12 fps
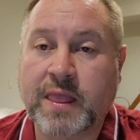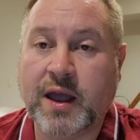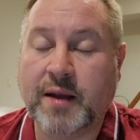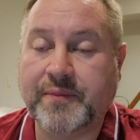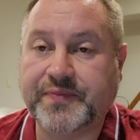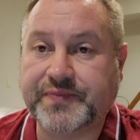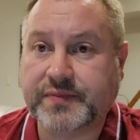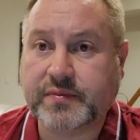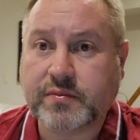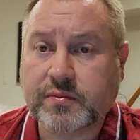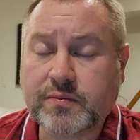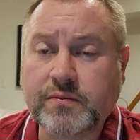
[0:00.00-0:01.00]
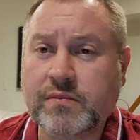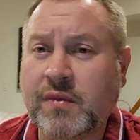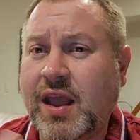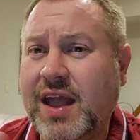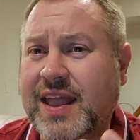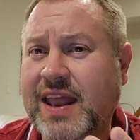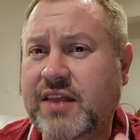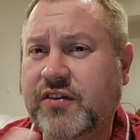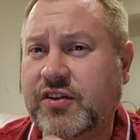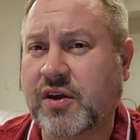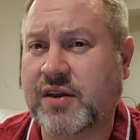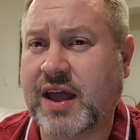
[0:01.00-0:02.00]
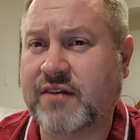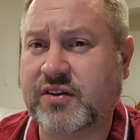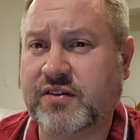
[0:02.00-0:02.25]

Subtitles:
Again, if you don't have